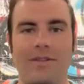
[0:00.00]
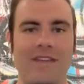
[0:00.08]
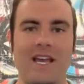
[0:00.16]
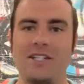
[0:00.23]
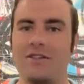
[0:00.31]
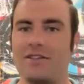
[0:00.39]
In
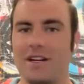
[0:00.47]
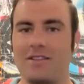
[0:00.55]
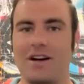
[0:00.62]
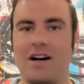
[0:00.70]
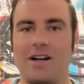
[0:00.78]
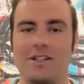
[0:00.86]
the age of
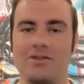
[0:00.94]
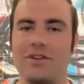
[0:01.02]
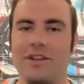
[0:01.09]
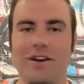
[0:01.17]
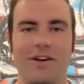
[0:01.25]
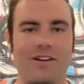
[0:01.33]
TikTok, it's
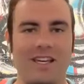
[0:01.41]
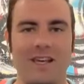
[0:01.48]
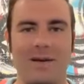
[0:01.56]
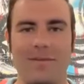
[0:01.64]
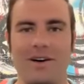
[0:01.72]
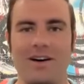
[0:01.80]
really hard to
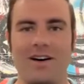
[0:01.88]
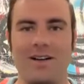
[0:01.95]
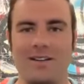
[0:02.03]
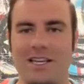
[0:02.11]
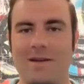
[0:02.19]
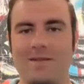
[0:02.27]

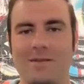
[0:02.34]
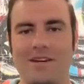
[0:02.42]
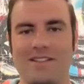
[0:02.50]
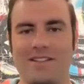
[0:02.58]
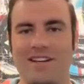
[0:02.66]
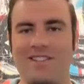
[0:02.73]
keep
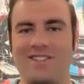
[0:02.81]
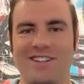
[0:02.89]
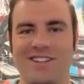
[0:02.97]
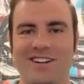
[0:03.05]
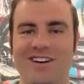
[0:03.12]
somebody's attention,